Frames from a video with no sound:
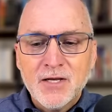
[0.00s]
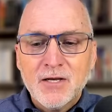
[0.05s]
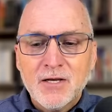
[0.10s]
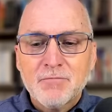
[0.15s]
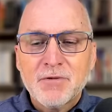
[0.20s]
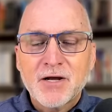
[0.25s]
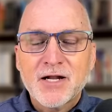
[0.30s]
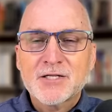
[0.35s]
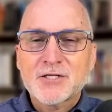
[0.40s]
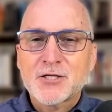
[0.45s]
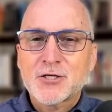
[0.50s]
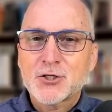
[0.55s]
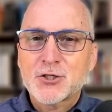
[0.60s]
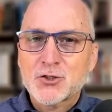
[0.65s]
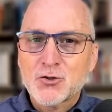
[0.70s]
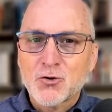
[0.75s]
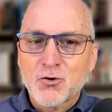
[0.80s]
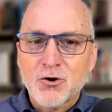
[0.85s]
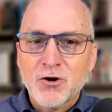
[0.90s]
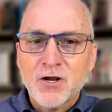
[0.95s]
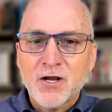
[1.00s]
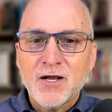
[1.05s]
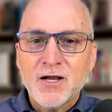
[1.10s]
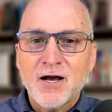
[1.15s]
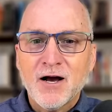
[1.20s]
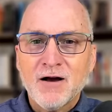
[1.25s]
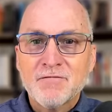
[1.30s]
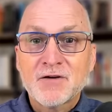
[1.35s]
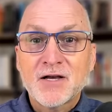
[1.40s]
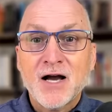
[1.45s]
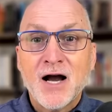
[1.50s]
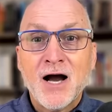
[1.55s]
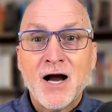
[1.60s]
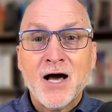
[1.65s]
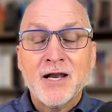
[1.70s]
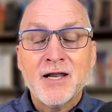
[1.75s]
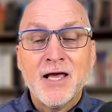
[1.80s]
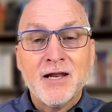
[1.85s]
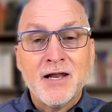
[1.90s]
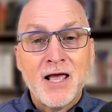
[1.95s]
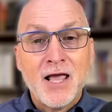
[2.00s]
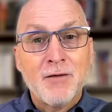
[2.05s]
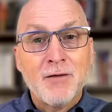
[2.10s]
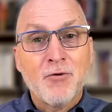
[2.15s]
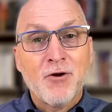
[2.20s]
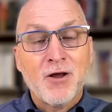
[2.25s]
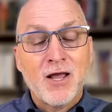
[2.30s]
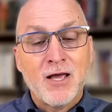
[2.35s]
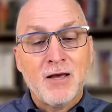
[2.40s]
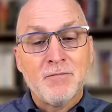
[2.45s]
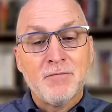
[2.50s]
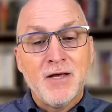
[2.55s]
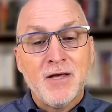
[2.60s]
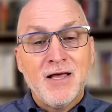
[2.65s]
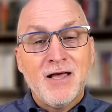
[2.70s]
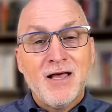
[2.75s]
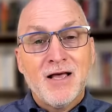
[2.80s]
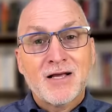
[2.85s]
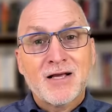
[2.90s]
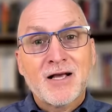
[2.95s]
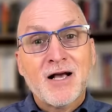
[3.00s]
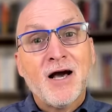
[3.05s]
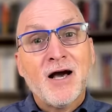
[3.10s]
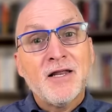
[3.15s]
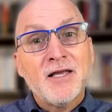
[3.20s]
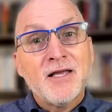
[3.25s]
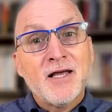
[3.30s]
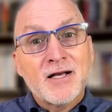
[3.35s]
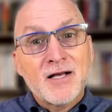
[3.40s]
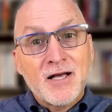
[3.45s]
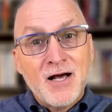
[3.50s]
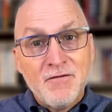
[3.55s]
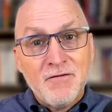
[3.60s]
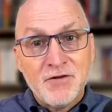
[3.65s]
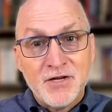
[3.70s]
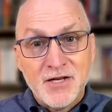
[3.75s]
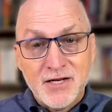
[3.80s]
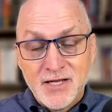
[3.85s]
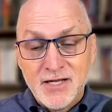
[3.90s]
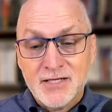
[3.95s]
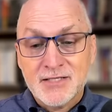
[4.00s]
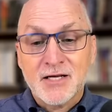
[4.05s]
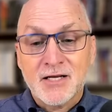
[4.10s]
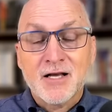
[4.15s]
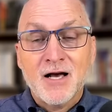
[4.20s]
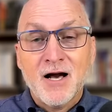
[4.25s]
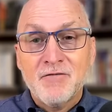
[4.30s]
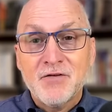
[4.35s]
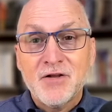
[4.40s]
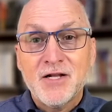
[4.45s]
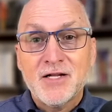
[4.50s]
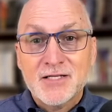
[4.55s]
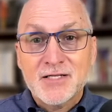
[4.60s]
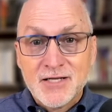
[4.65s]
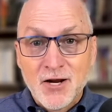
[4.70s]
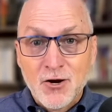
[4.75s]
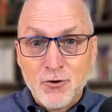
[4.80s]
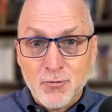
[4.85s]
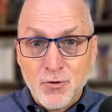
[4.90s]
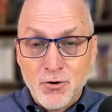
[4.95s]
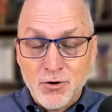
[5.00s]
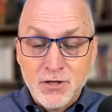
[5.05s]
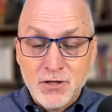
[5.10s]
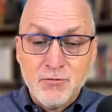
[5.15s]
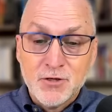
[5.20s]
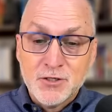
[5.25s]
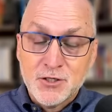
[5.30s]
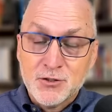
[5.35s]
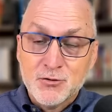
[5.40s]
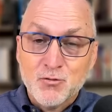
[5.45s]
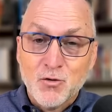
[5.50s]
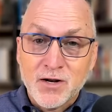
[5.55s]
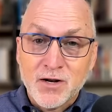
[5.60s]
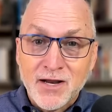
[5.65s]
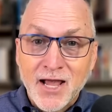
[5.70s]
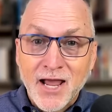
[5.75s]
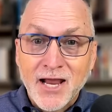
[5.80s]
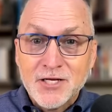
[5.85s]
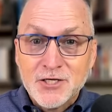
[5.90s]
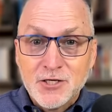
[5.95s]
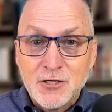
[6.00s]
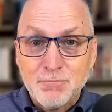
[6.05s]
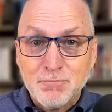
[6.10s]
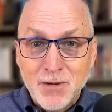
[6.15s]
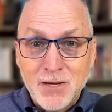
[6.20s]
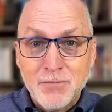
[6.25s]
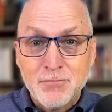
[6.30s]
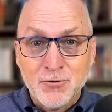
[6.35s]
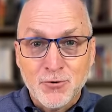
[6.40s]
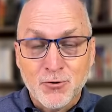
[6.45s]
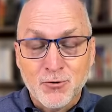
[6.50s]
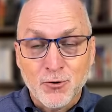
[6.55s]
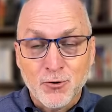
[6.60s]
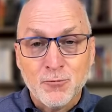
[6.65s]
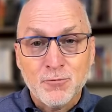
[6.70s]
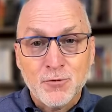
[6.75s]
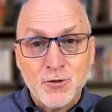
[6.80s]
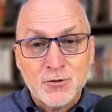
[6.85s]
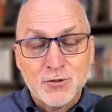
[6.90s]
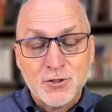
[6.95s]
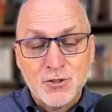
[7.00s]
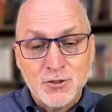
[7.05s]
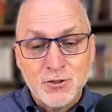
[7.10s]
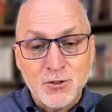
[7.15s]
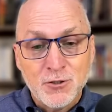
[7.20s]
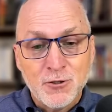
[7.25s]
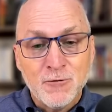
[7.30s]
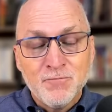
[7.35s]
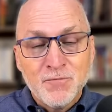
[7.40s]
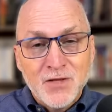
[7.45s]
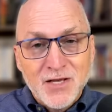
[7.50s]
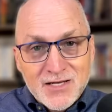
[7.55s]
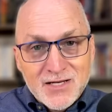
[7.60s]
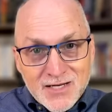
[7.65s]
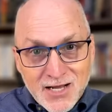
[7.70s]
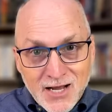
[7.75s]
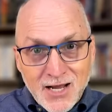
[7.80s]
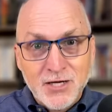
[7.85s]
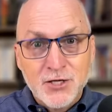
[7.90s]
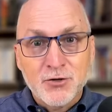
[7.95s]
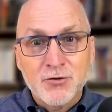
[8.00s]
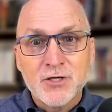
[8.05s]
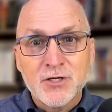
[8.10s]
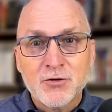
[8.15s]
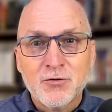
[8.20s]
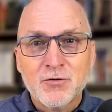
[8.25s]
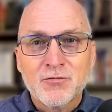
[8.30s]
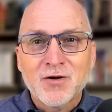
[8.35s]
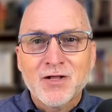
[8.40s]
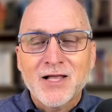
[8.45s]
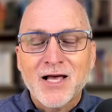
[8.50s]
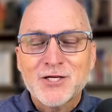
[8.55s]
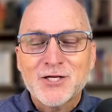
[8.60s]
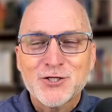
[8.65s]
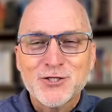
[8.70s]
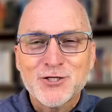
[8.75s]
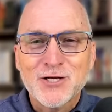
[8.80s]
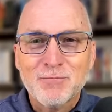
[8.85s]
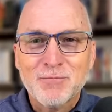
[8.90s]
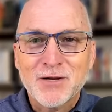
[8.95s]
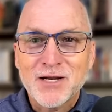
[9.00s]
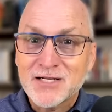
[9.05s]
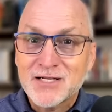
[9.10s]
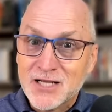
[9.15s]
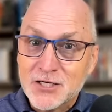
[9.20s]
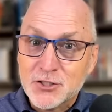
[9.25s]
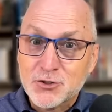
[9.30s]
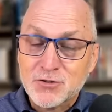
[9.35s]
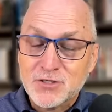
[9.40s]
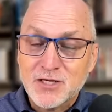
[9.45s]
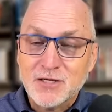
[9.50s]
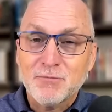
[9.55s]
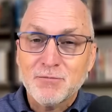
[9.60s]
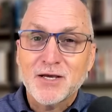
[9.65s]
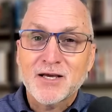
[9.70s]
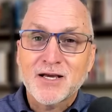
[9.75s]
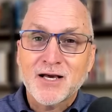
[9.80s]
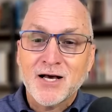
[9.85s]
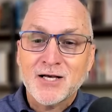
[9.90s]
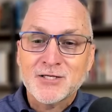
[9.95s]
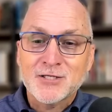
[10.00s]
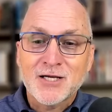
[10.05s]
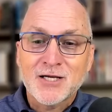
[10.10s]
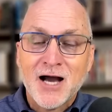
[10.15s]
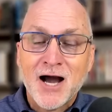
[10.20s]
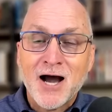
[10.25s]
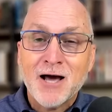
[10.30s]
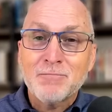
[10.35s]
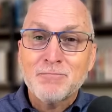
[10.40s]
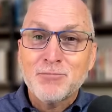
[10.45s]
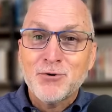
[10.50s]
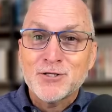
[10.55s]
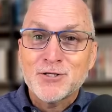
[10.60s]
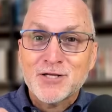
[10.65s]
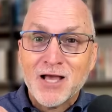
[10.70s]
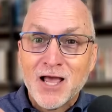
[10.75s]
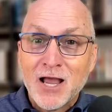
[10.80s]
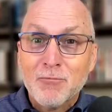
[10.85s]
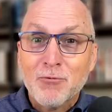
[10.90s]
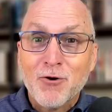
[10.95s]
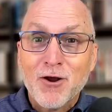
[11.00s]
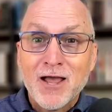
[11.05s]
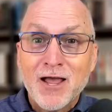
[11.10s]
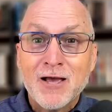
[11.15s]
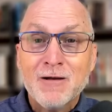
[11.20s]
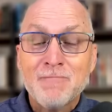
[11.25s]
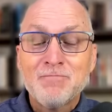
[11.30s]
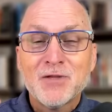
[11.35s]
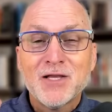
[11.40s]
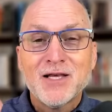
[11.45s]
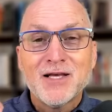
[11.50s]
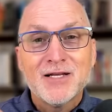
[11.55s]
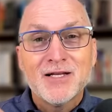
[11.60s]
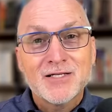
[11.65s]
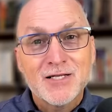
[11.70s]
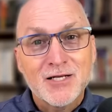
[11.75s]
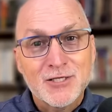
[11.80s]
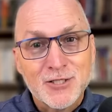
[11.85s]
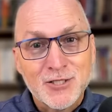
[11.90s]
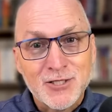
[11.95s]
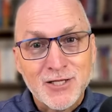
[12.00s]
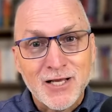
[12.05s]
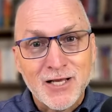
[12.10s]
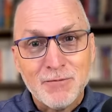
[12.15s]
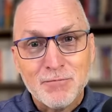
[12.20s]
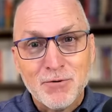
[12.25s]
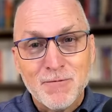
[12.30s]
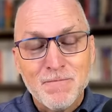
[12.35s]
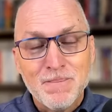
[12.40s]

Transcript: but it's the story of God and Abraham cutting a covenant. It's a covenant ceremony, which is what an ancient people group used to do to enter into a relationship. But it's interesting because God puts Abraham to sleep,